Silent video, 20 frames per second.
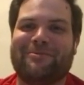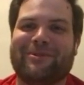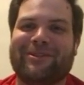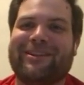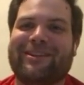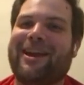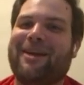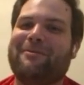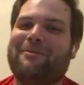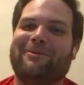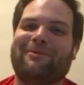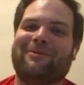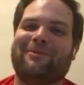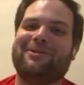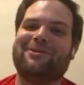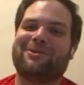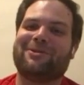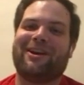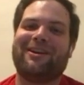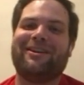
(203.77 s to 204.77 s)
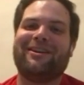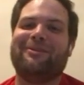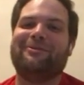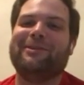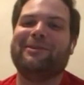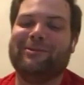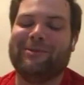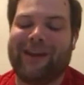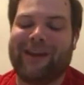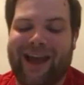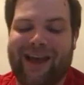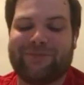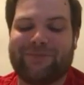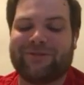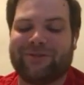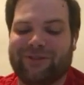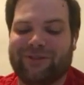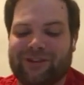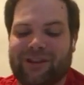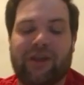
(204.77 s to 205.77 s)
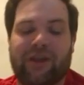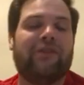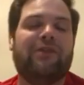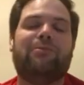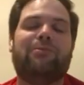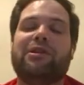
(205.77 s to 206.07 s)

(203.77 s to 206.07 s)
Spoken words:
with a game in the future, I know we would absolutely love it.